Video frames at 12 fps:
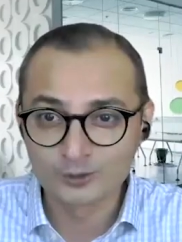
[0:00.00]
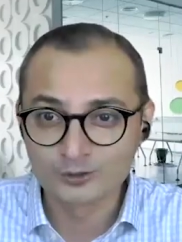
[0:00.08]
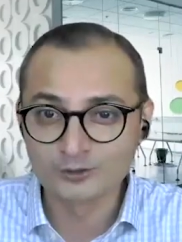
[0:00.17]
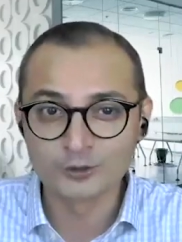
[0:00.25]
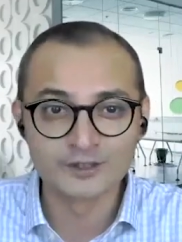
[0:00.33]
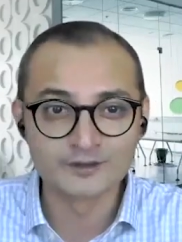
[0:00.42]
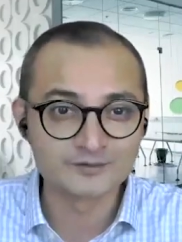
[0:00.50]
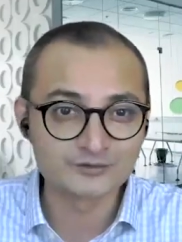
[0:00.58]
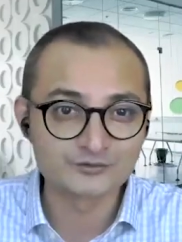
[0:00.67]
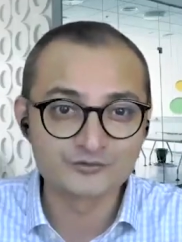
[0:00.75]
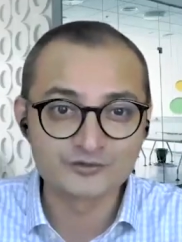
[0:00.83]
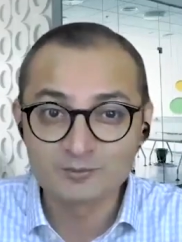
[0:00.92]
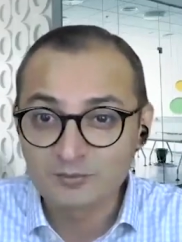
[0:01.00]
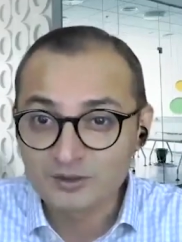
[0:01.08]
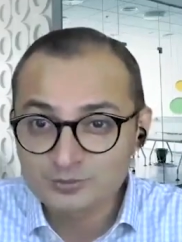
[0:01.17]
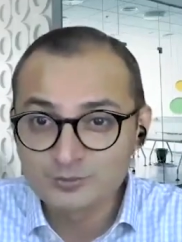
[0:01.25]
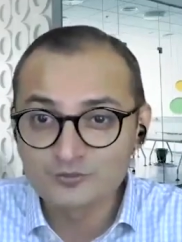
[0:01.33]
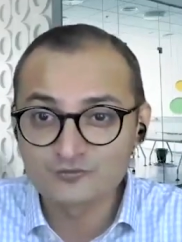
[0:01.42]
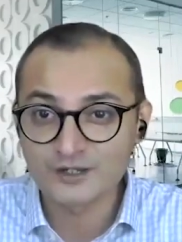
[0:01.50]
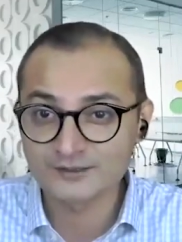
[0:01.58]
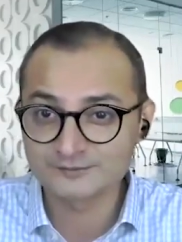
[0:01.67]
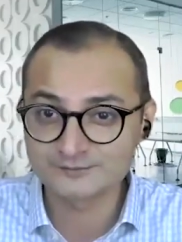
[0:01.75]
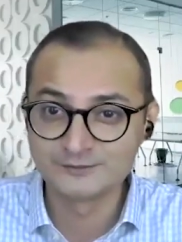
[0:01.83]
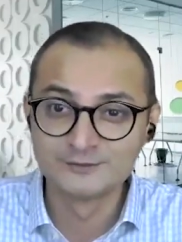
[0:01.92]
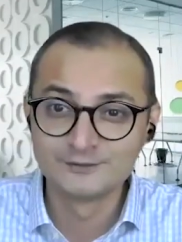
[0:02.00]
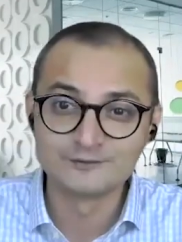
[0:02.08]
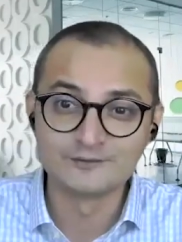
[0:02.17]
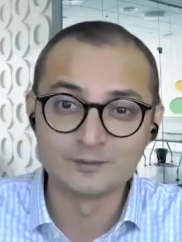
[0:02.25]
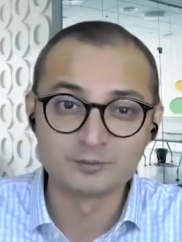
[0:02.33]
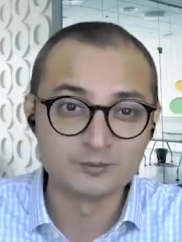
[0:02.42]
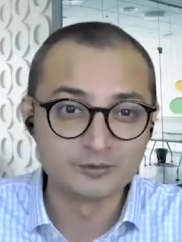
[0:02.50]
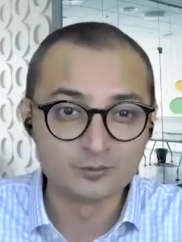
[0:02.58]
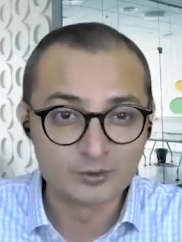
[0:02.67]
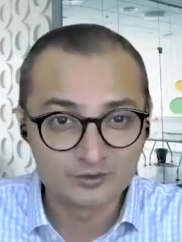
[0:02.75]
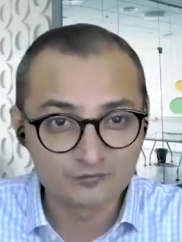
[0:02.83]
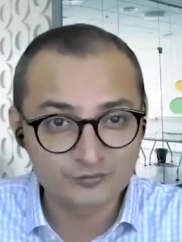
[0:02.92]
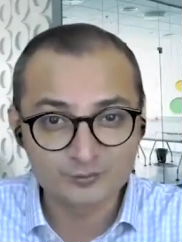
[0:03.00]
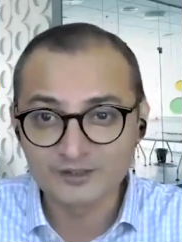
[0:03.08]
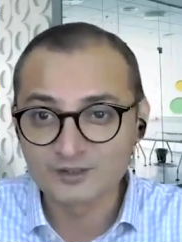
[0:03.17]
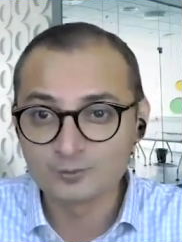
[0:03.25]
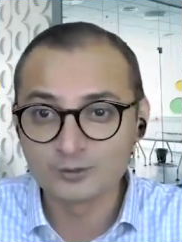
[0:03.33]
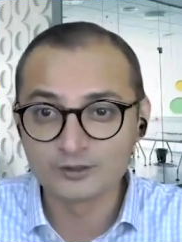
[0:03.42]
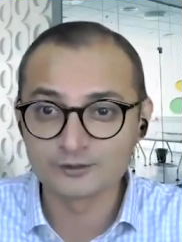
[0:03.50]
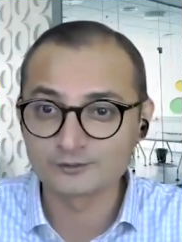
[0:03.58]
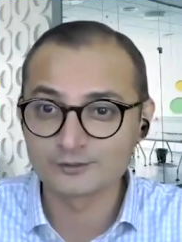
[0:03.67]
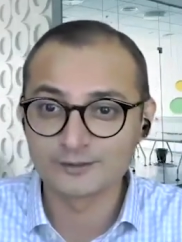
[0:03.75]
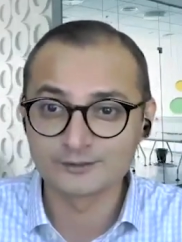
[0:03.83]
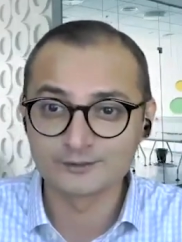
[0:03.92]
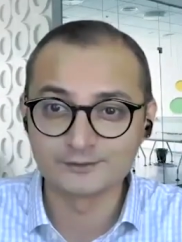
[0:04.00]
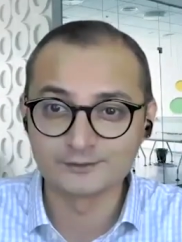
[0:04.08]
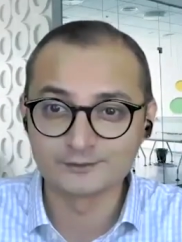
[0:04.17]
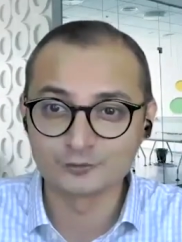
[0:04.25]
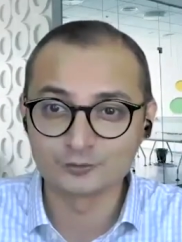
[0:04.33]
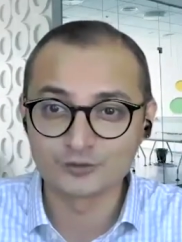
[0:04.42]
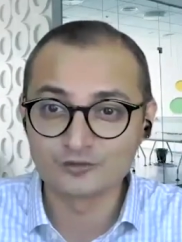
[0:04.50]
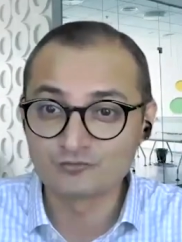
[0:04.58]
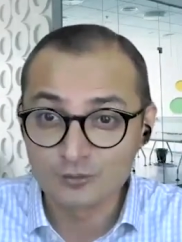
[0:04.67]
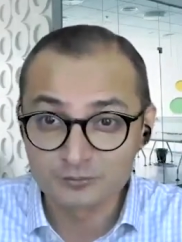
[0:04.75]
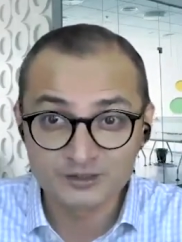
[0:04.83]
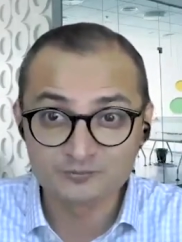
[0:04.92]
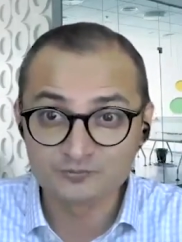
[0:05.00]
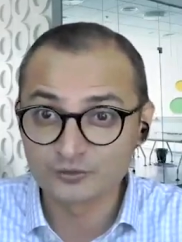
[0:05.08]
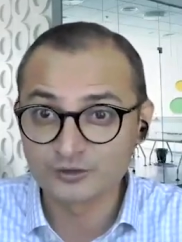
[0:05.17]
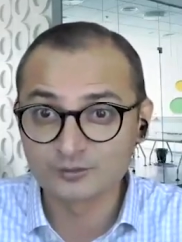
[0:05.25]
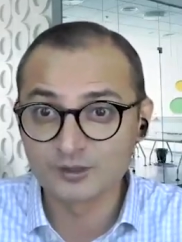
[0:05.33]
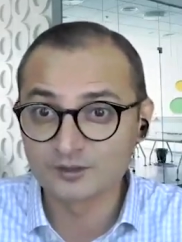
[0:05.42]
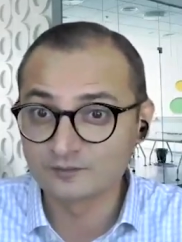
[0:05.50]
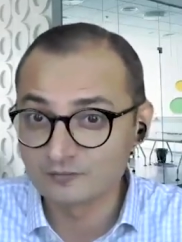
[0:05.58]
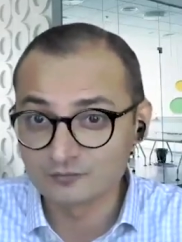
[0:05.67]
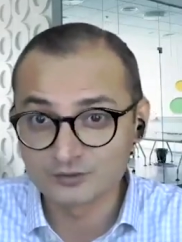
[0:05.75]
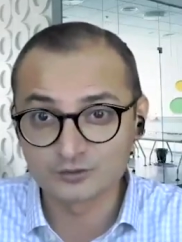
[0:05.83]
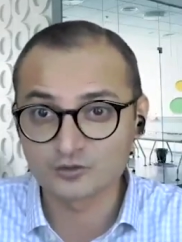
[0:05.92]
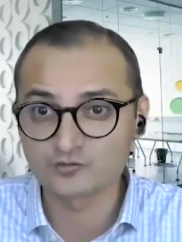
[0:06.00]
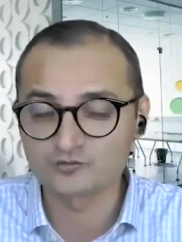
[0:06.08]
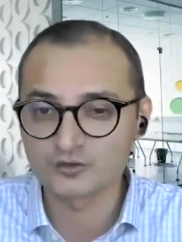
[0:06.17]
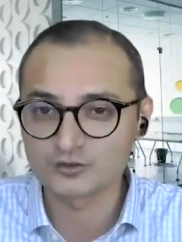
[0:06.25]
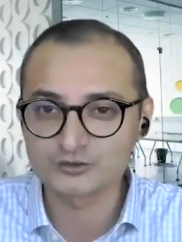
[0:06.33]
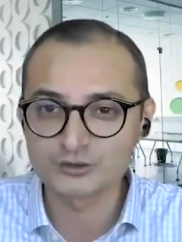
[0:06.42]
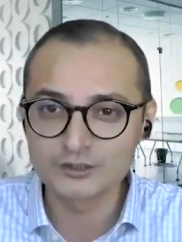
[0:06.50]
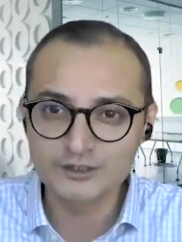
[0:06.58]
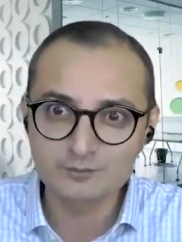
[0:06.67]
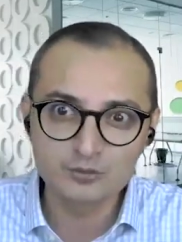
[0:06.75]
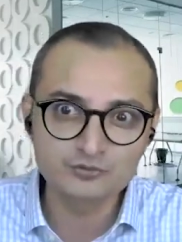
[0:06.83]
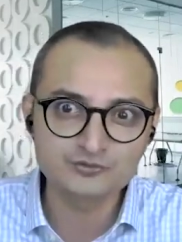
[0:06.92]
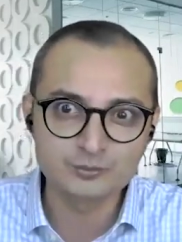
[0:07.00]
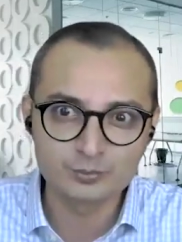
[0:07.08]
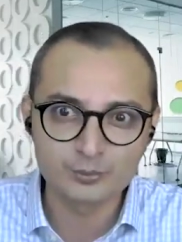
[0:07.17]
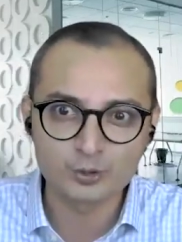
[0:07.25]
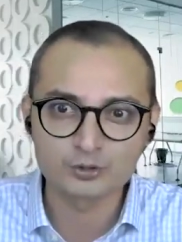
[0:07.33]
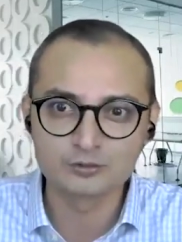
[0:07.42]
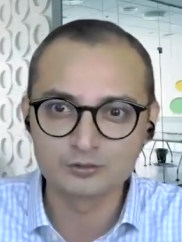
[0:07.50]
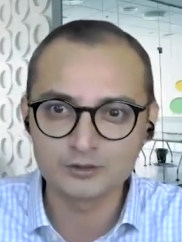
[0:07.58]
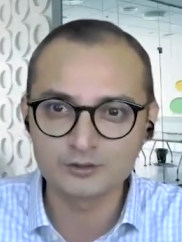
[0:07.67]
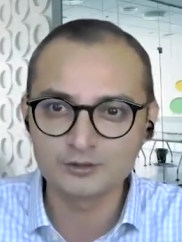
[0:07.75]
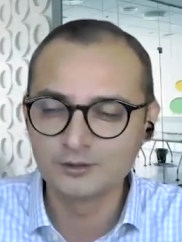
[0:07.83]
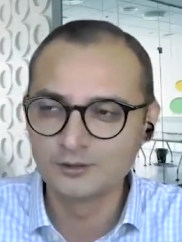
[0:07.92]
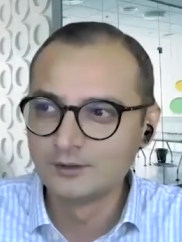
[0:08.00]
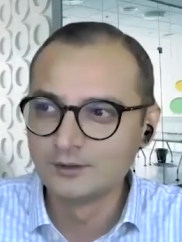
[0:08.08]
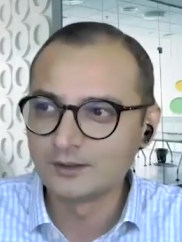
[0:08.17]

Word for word: modern organizations are much more flat their people work from anywhere and uh, you know they form teams on demand they work cross functionally and most importantly